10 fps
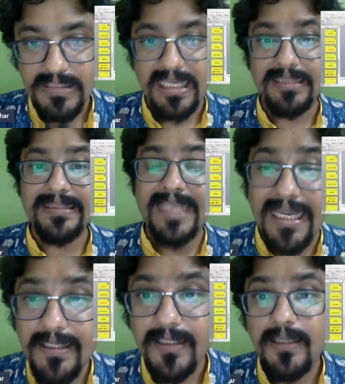And
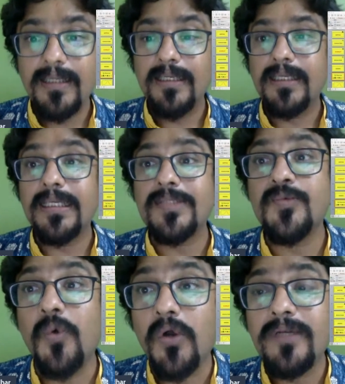that is
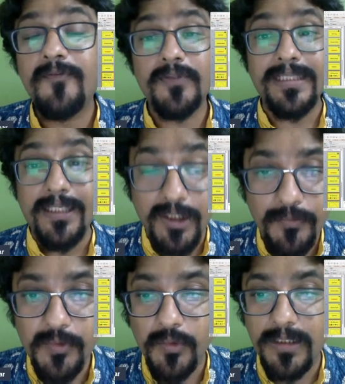what for the
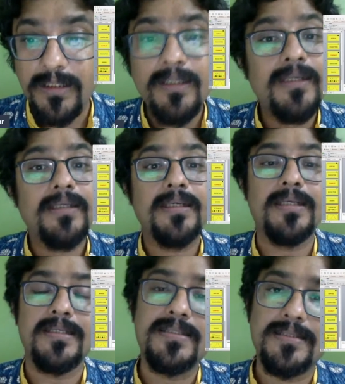interviewer
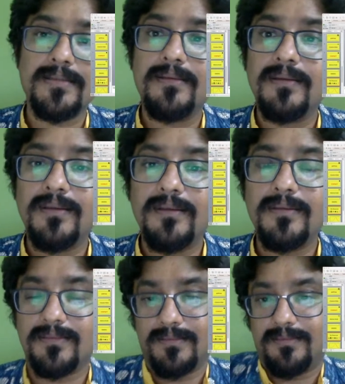is
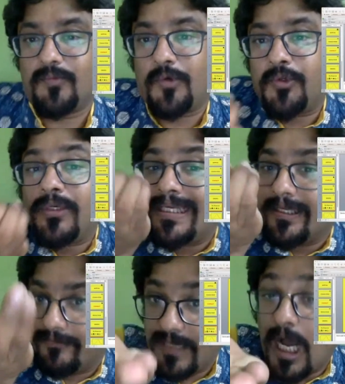what you
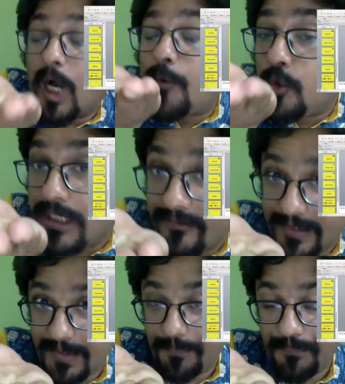give, how you give
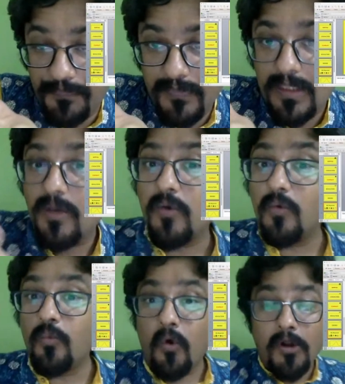it.
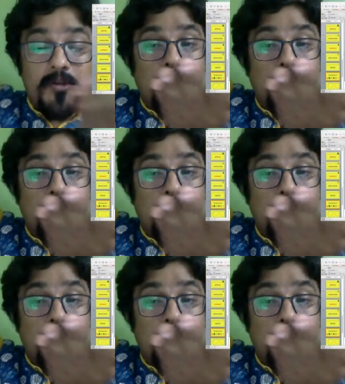What you